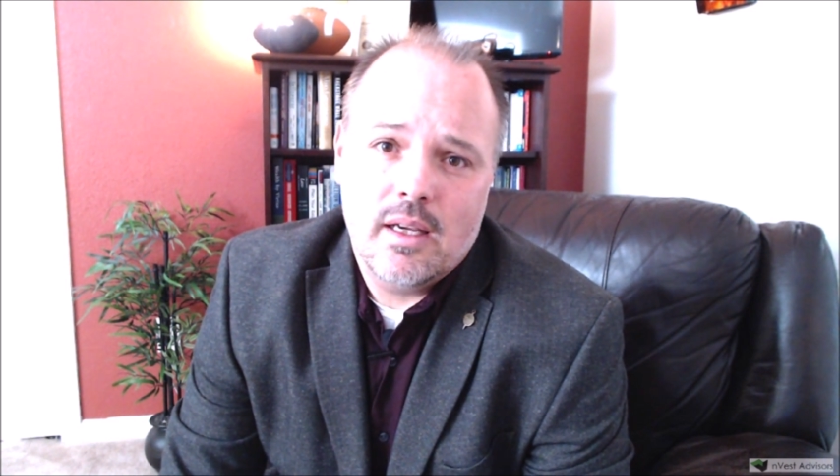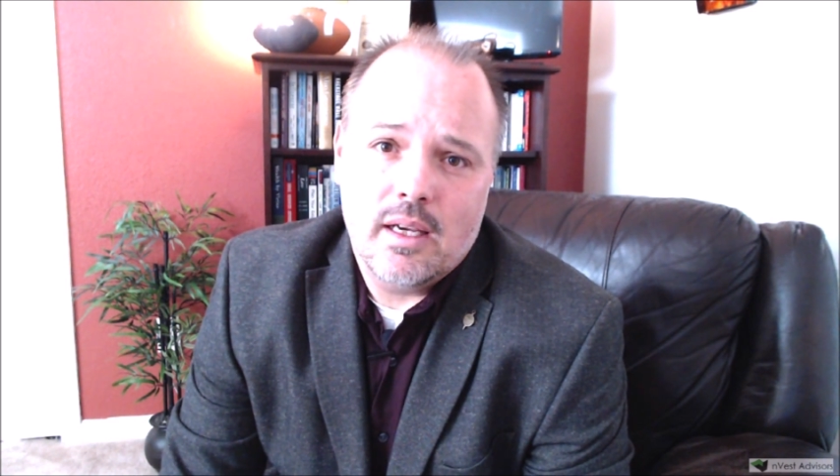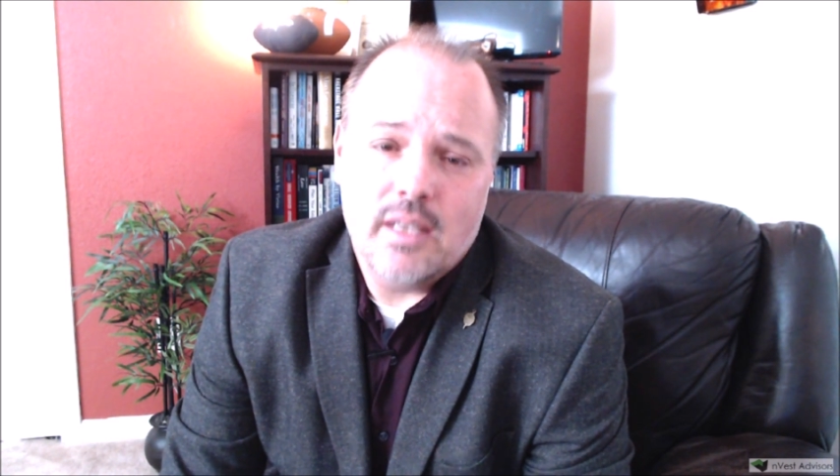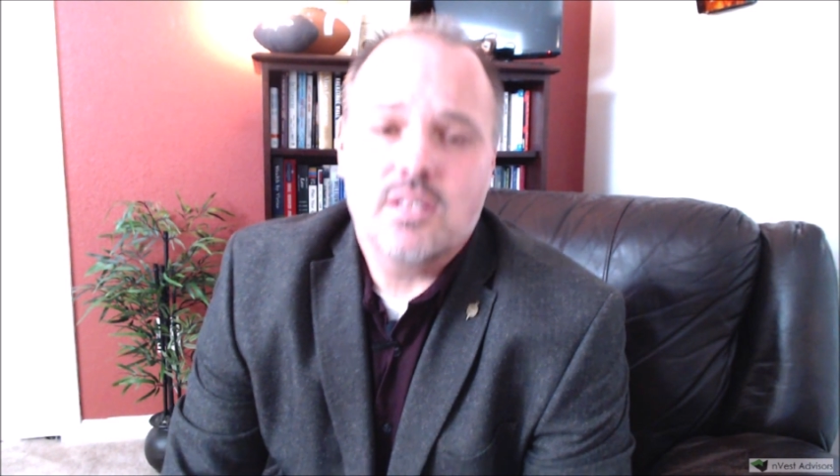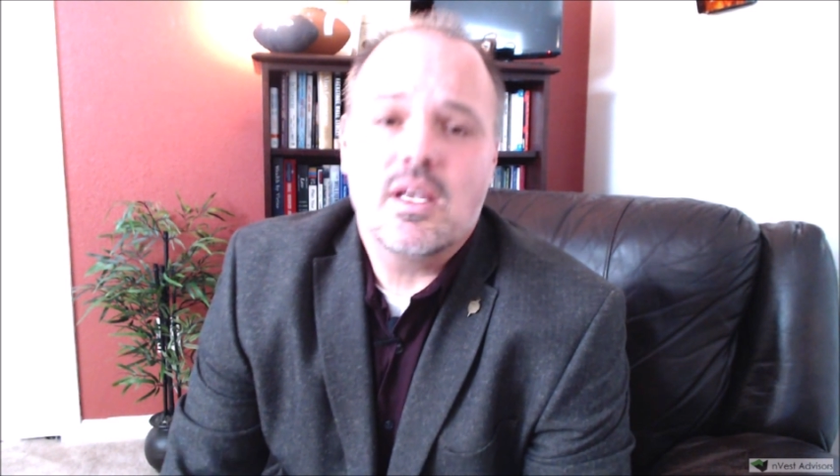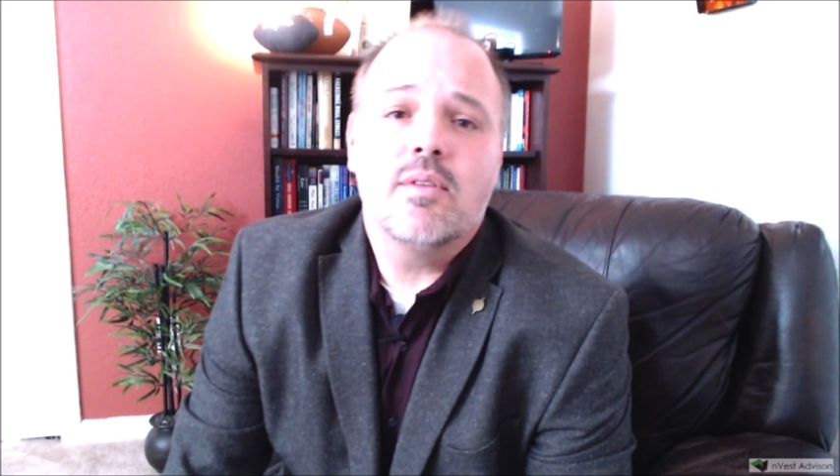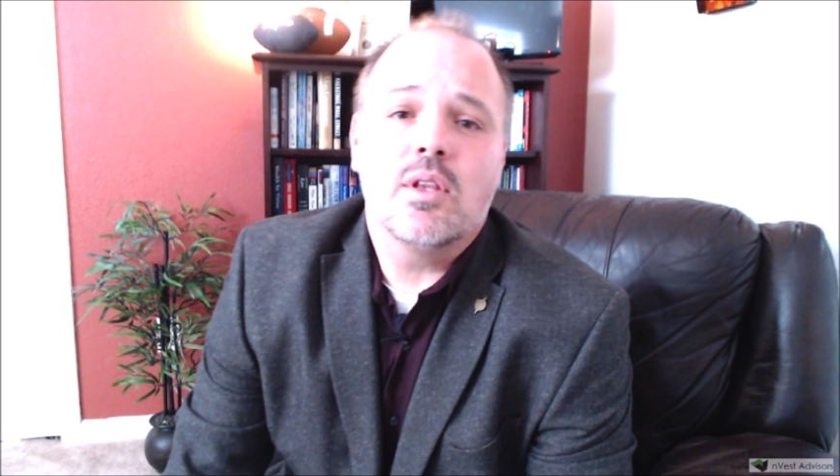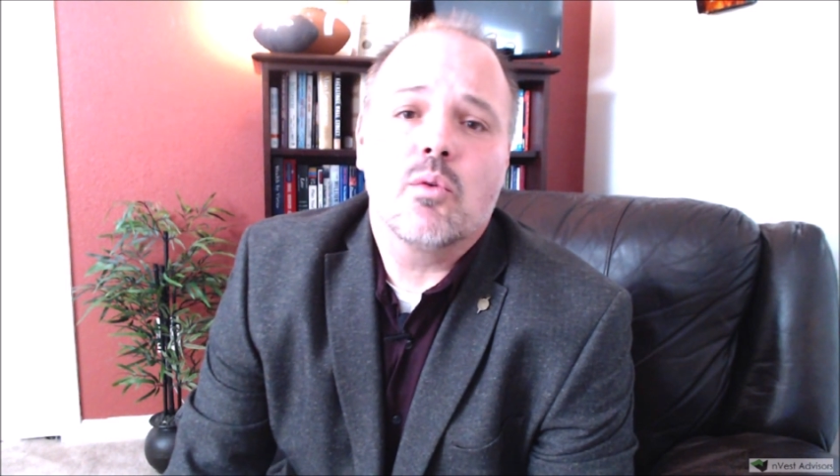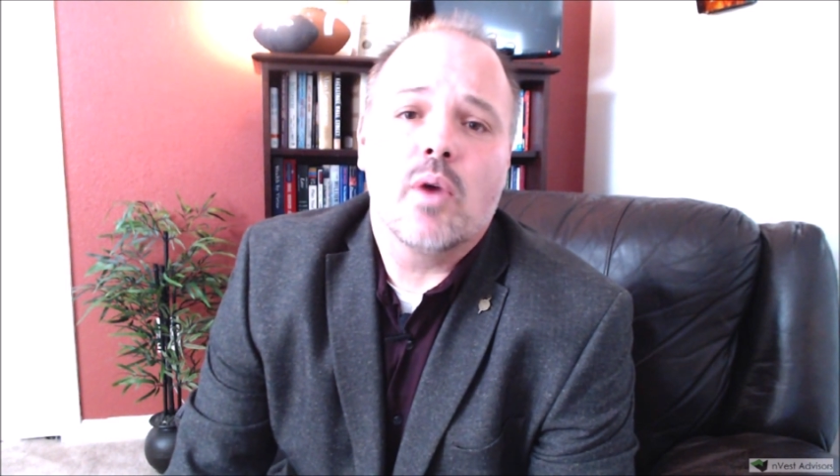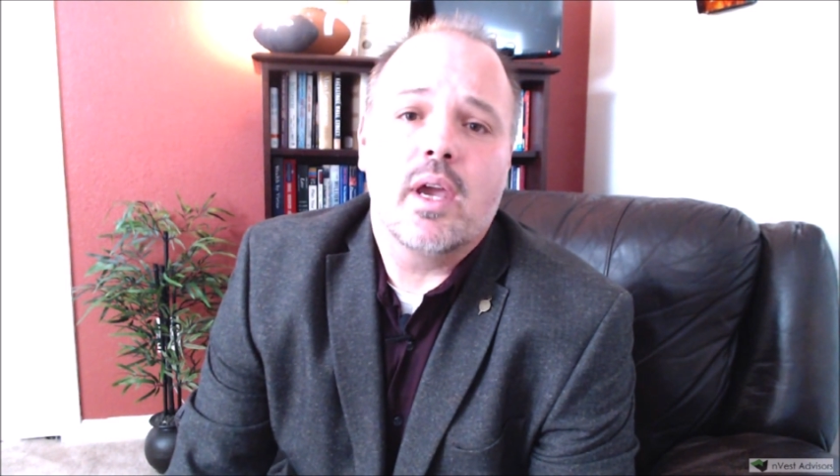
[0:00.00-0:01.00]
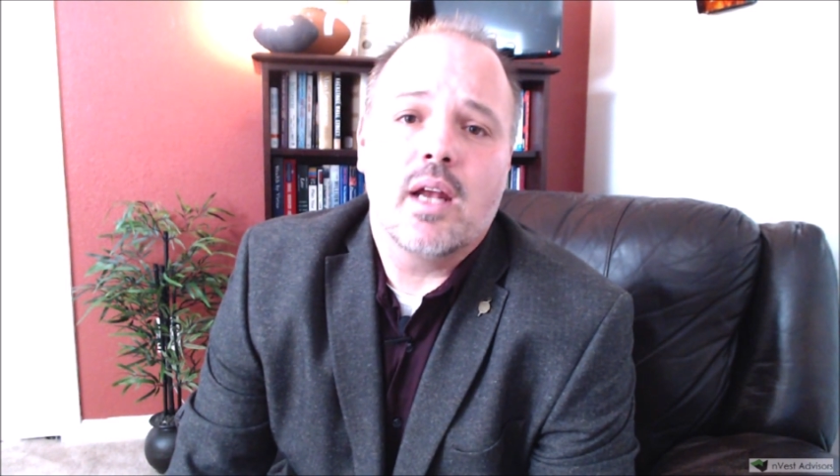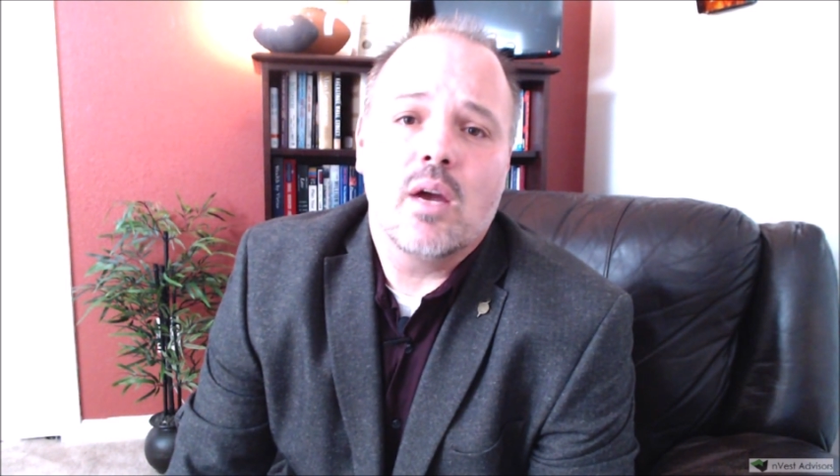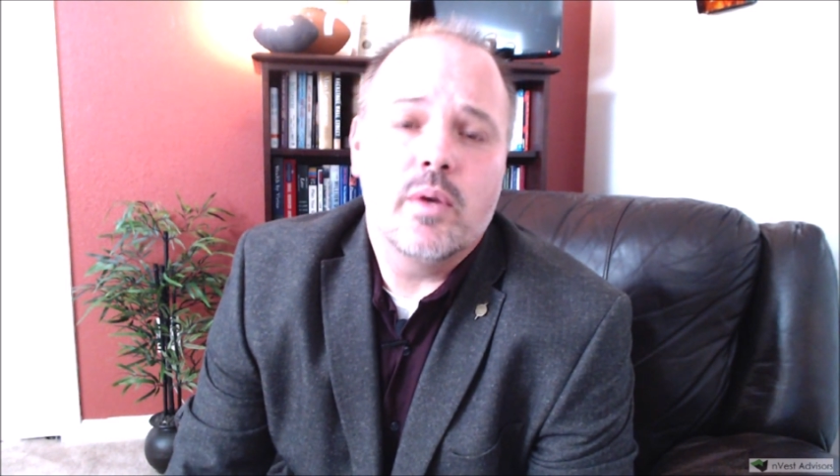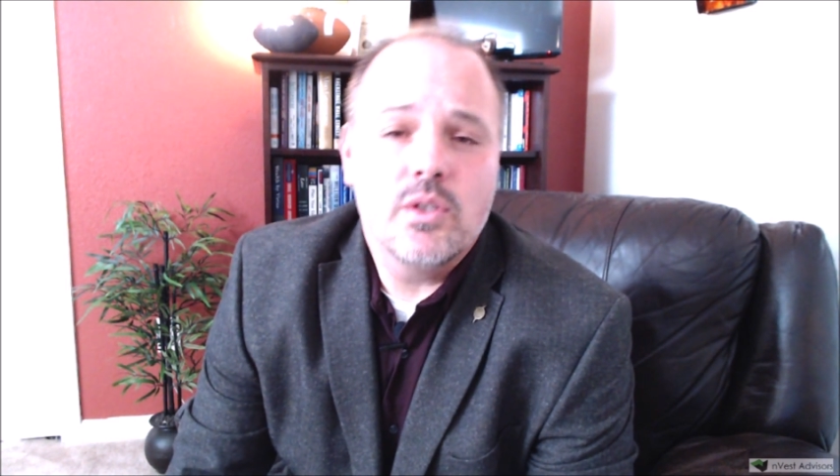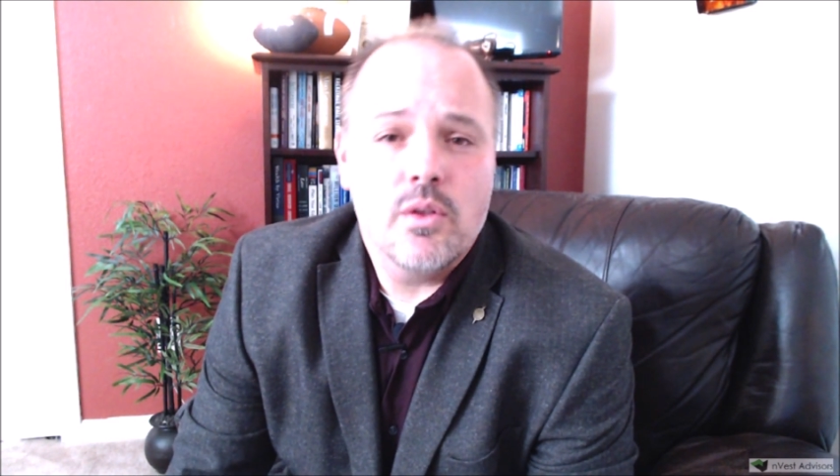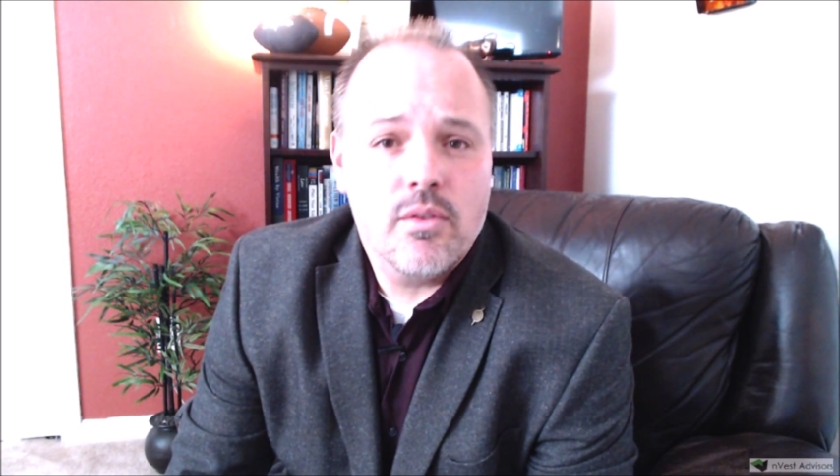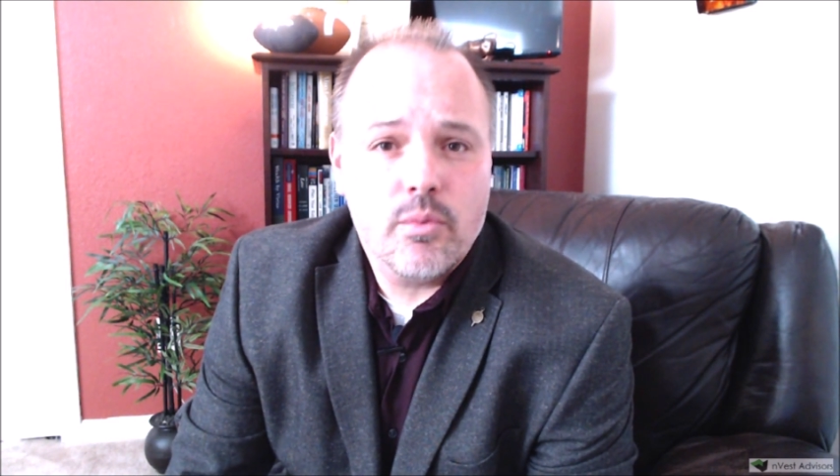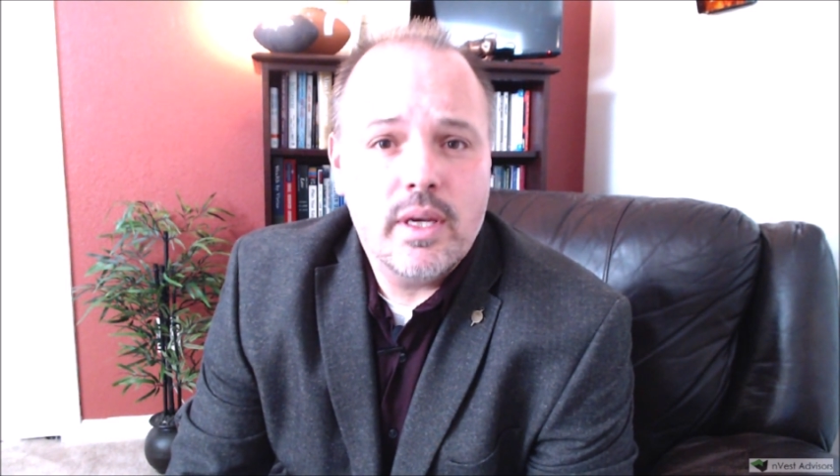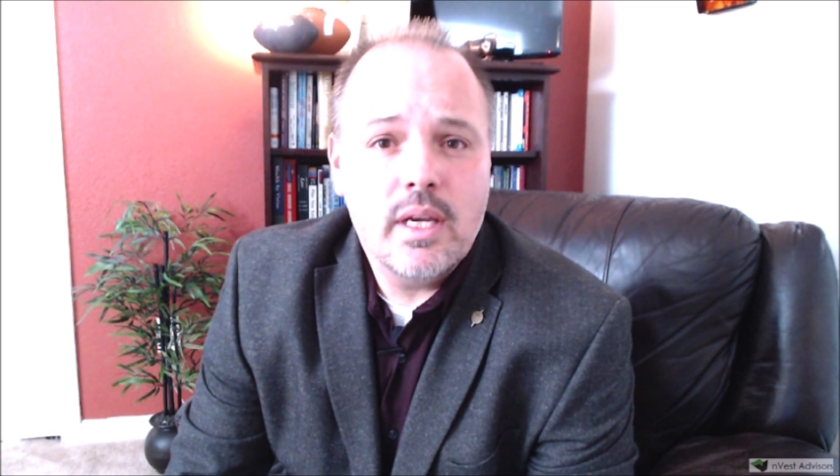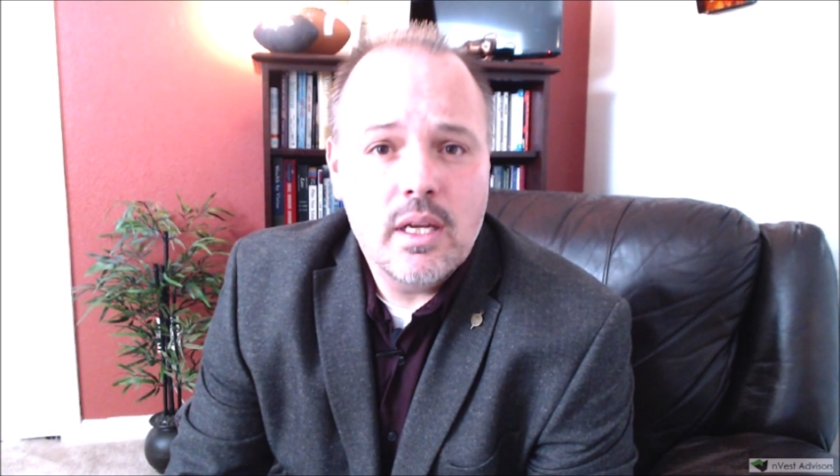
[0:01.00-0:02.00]
In 7th grade, I went to
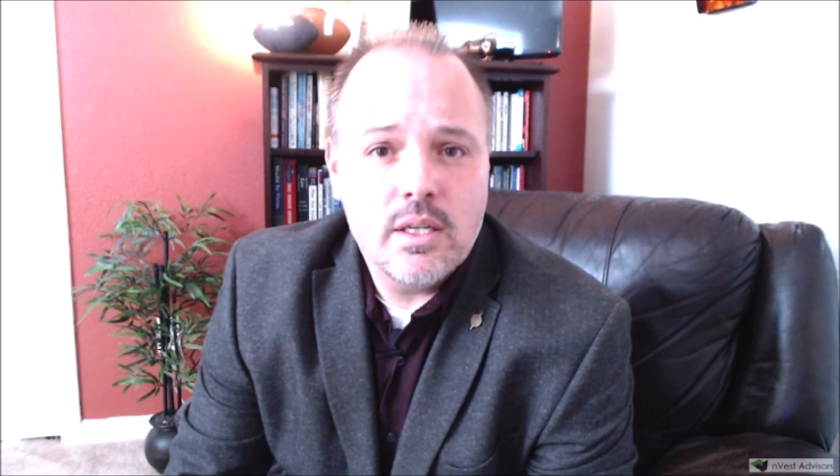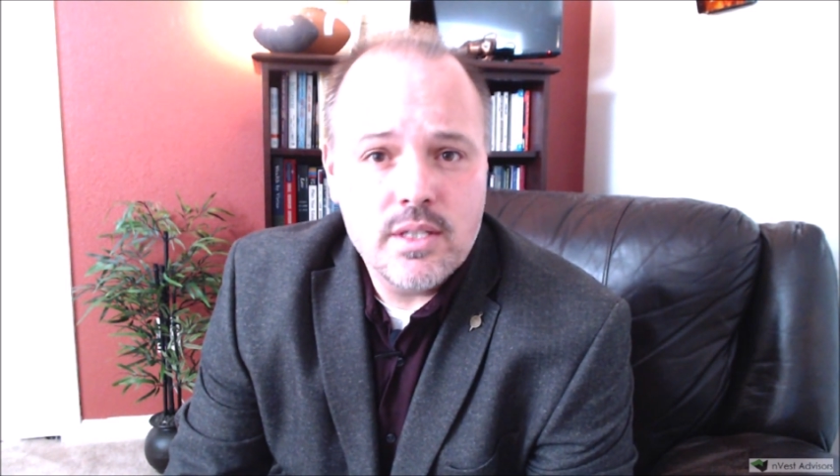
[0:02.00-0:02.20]
3